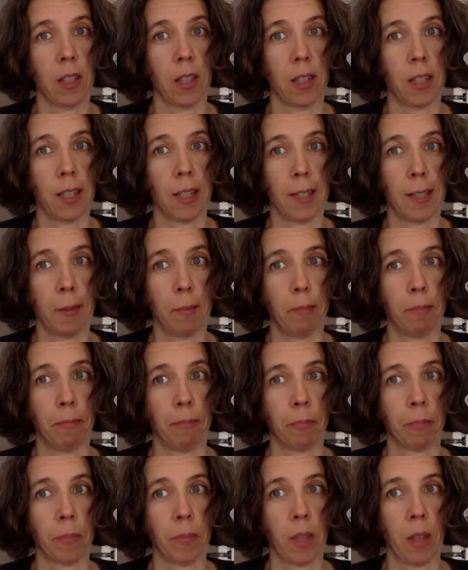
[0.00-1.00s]

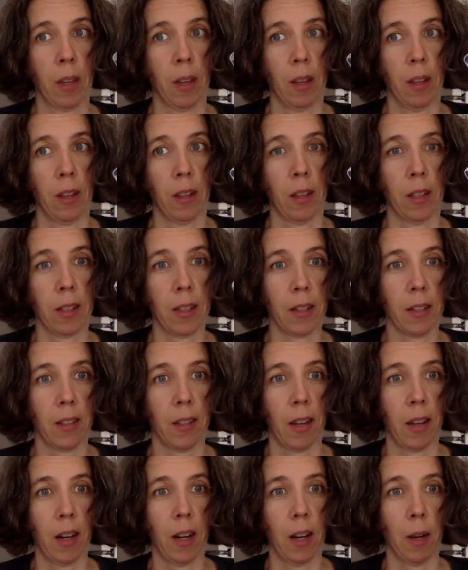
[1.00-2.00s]
Like I
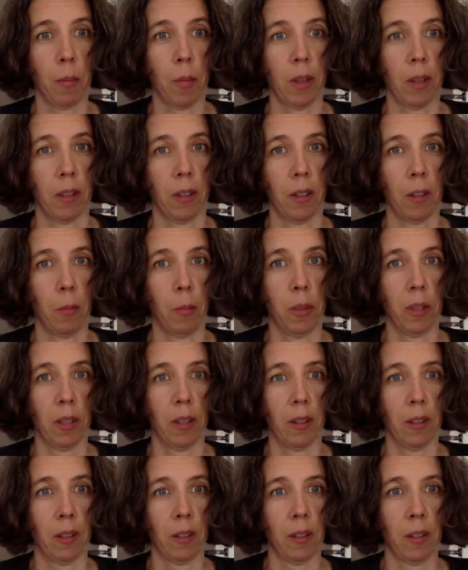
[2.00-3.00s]
said, I'm a little bit
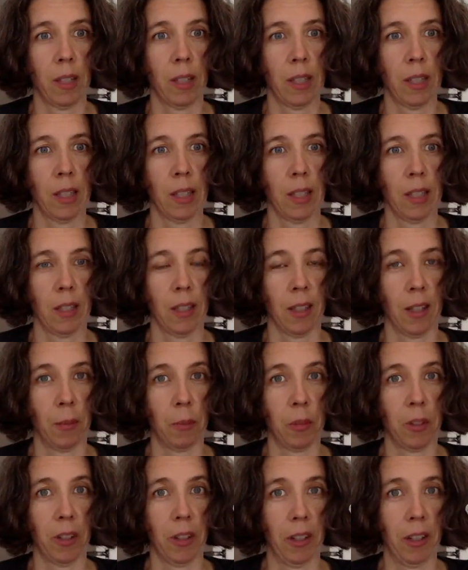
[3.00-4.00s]

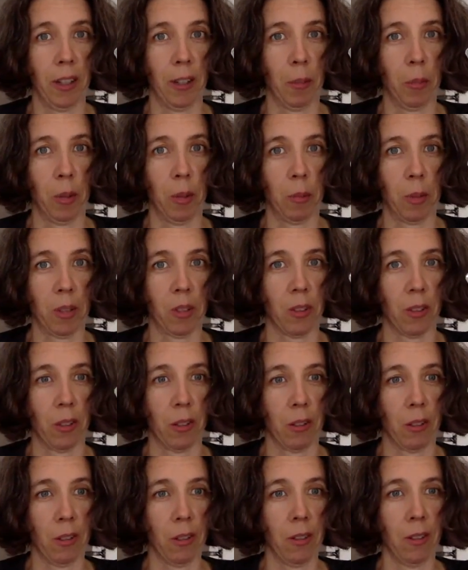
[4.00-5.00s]
uptight about my
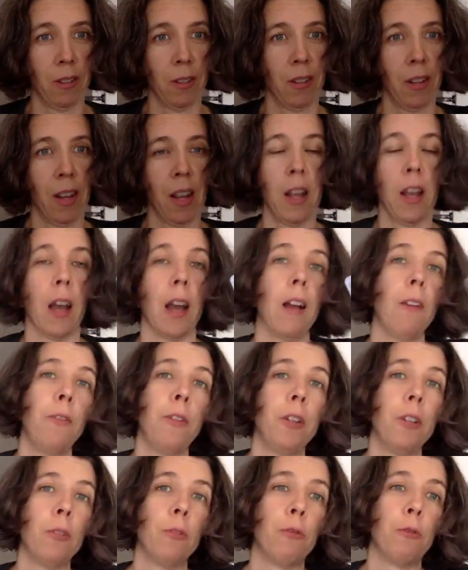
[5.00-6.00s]
starter. After
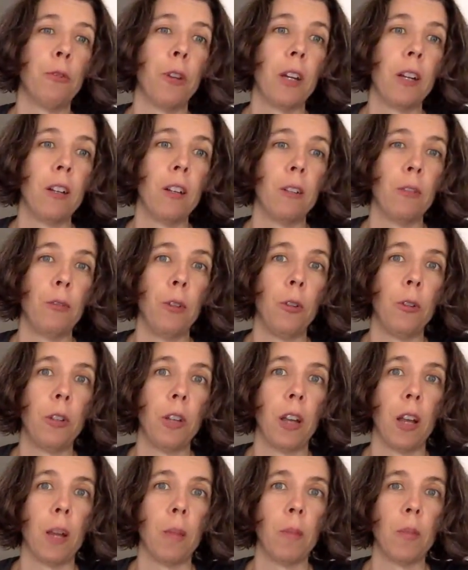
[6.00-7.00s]
you've fed it a few
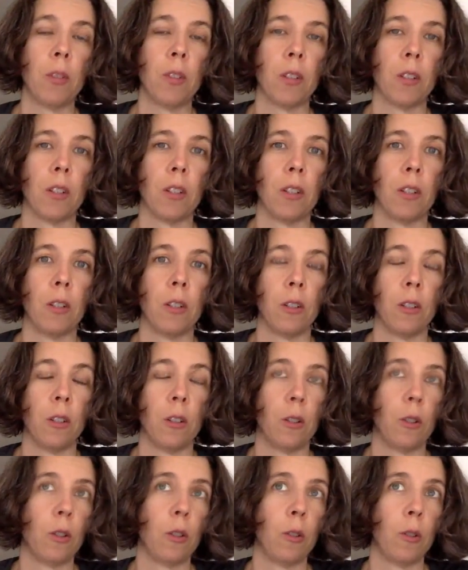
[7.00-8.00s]
times,
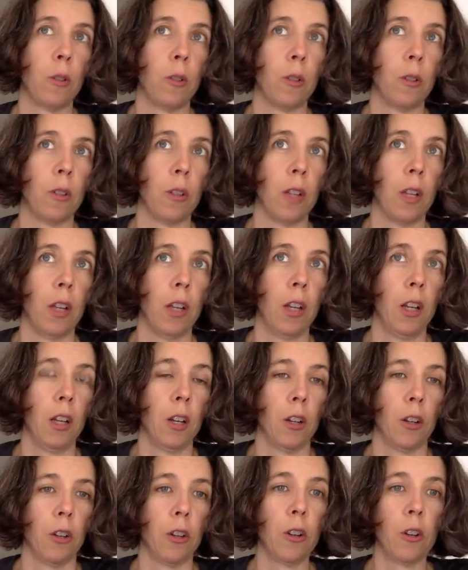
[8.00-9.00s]
you'll
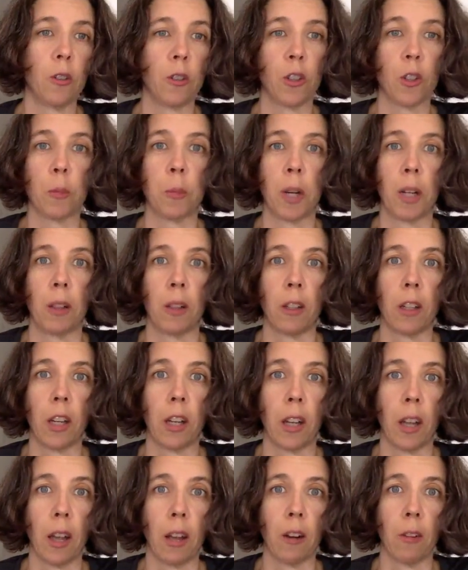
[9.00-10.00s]
know just by
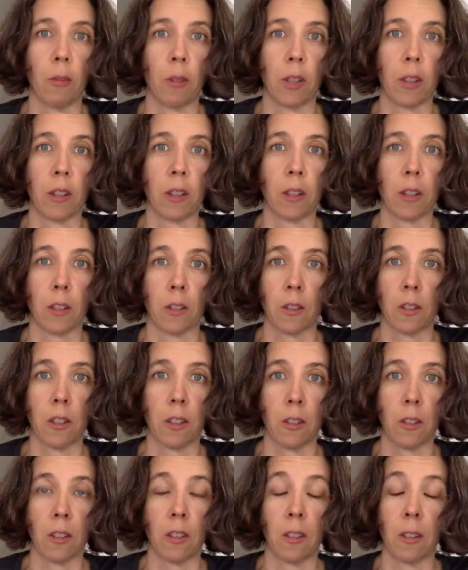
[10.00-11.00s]
looking at it what the
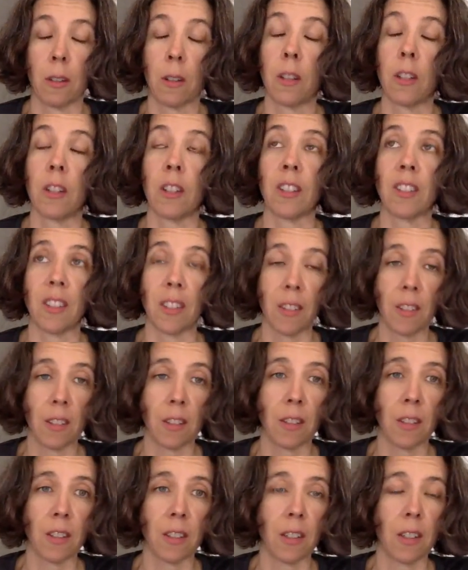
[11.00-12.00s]

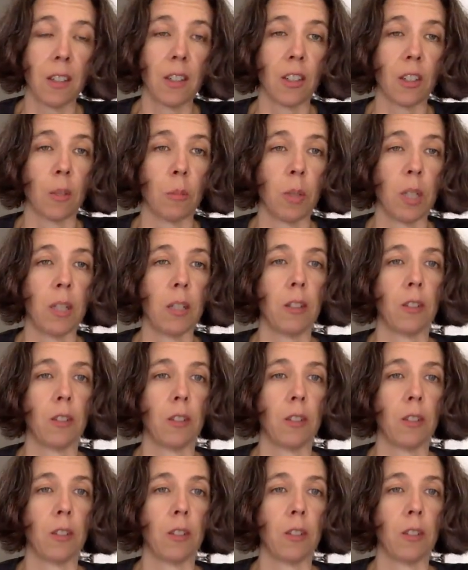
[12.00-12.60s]
consistency should be.